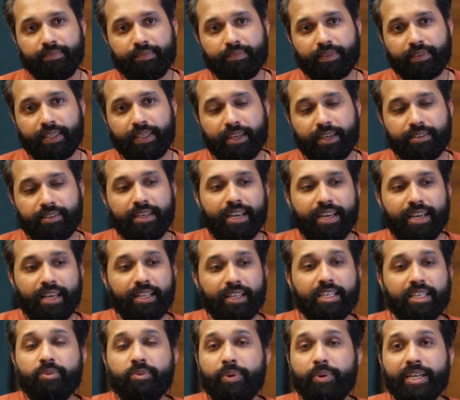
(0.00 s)
Yes? And
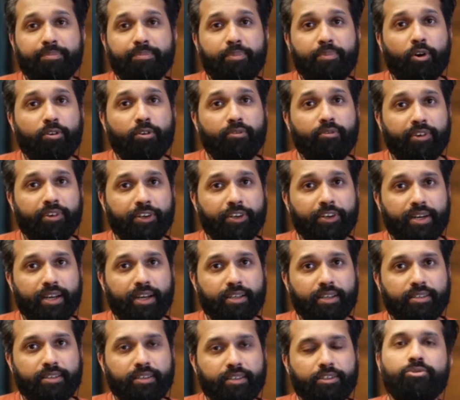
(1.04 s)
that's very important when you're
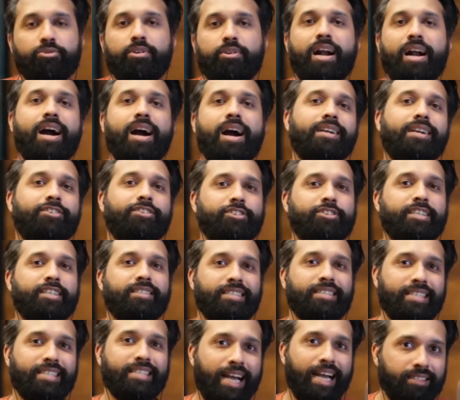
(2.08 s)
dancing. You can't
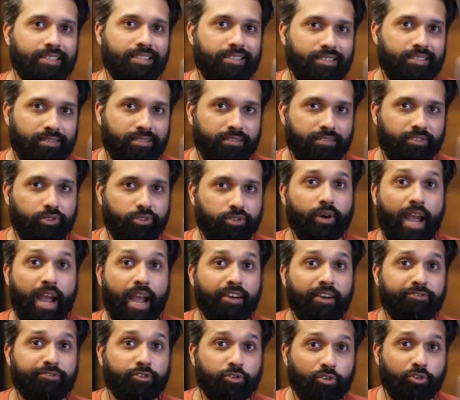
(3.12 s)
just dance. You
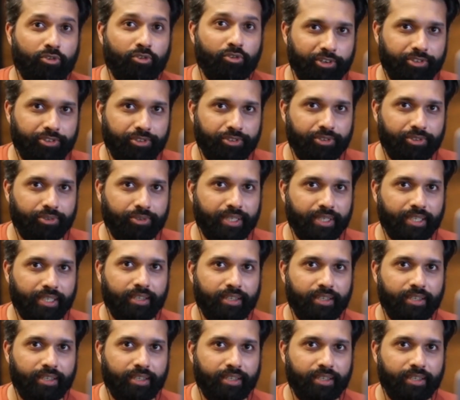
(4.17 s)
have to know what you're doing.